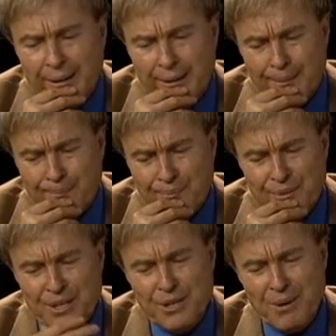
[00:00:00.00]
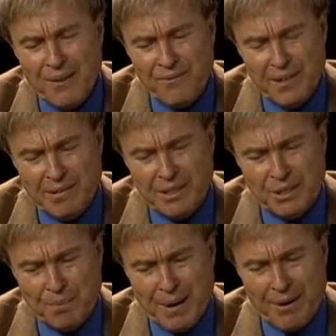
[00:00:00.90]
Do you have
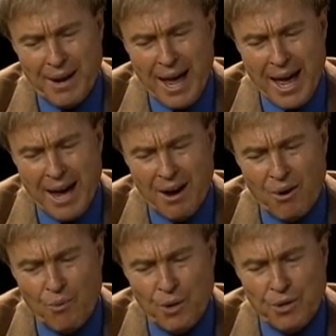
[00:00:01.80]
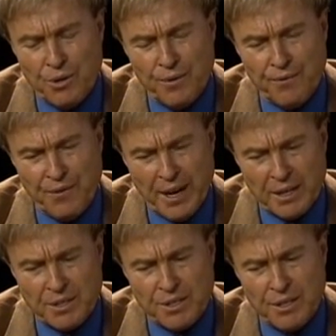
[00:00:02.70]
feelings about how we could
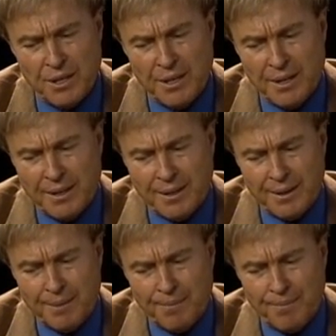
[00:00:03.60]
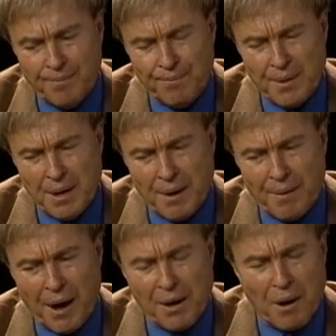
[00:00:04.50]
affect, on
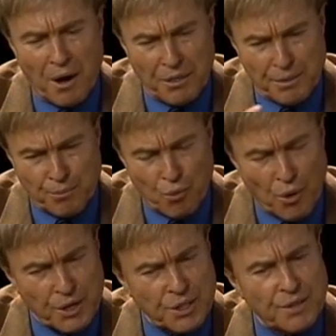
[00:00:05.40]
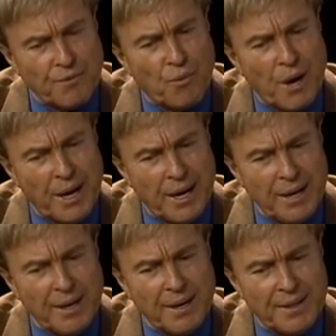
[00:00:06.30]
the broadest of
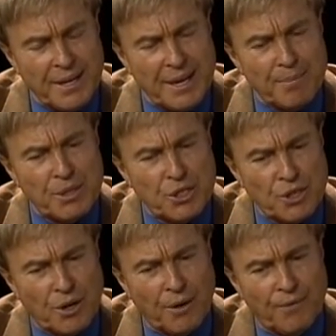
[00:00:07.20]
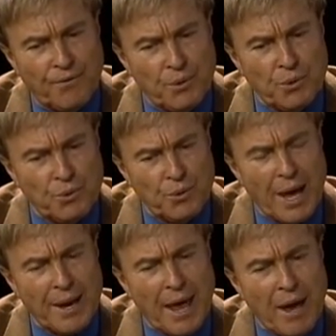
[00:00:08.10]
way, the image of food
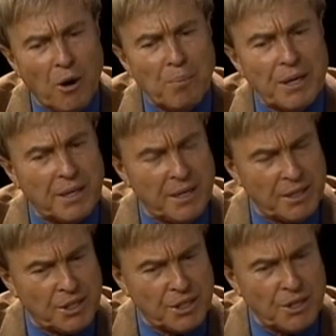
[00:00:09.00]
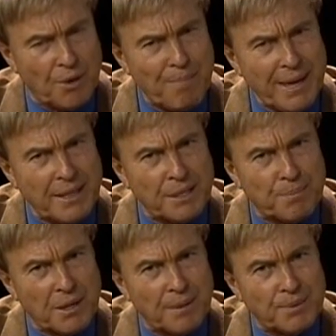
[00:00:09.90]
and helping kids, you know, make this
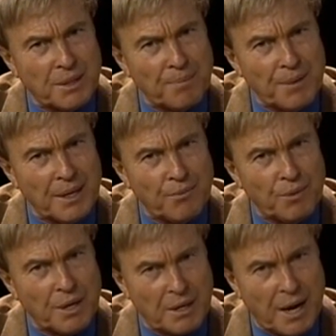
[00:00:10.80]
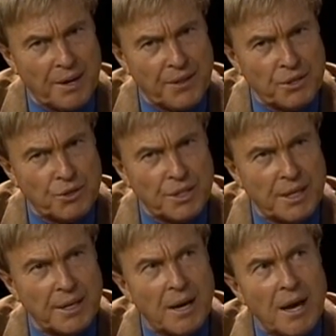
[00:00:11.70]
become something, the kind of things you're saying,